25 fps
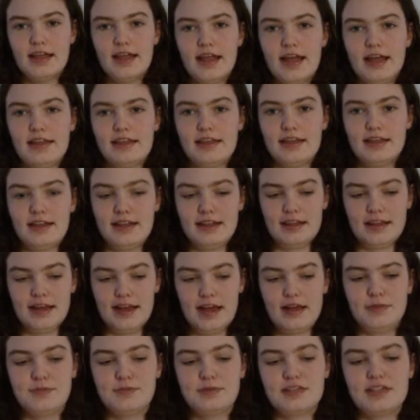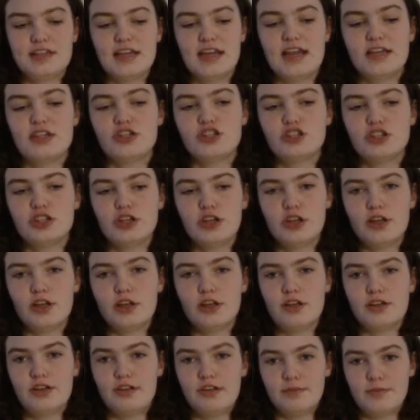And then in the upstage,
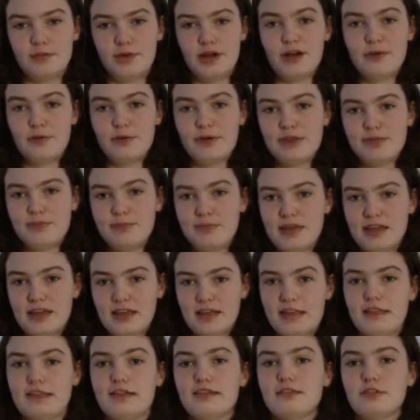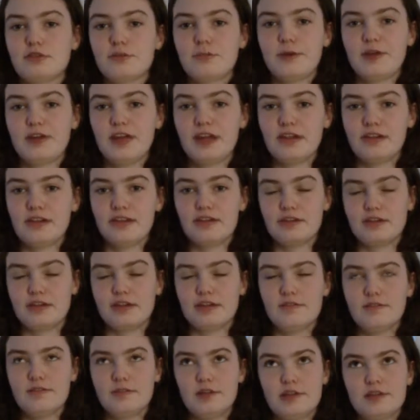bear with me because this will get a little
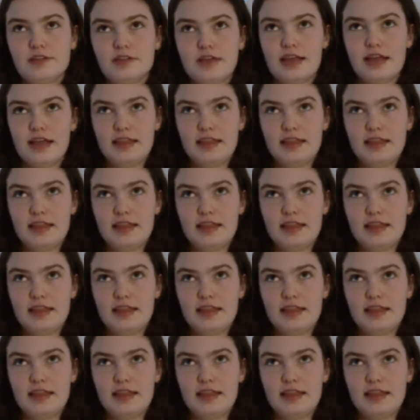confusing.